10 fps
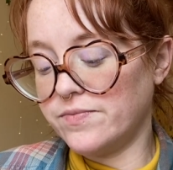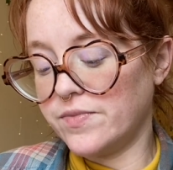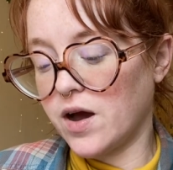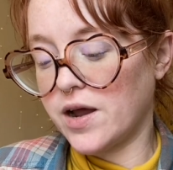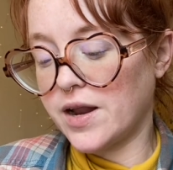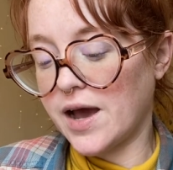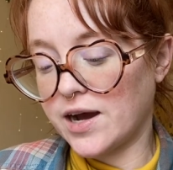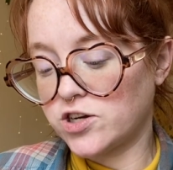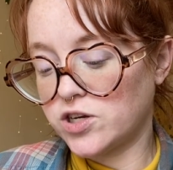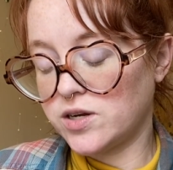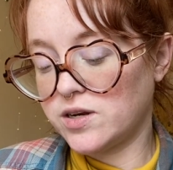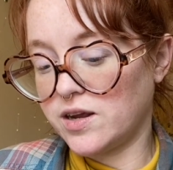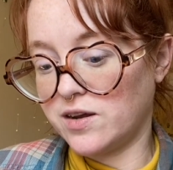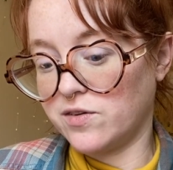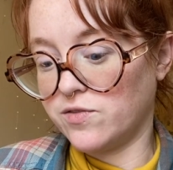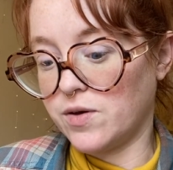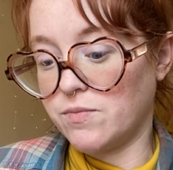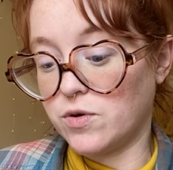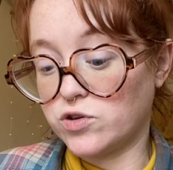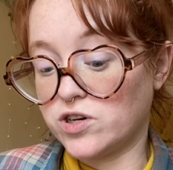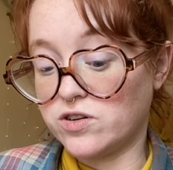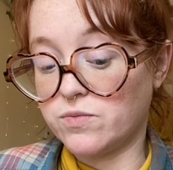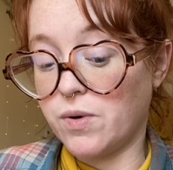non-action and of emotional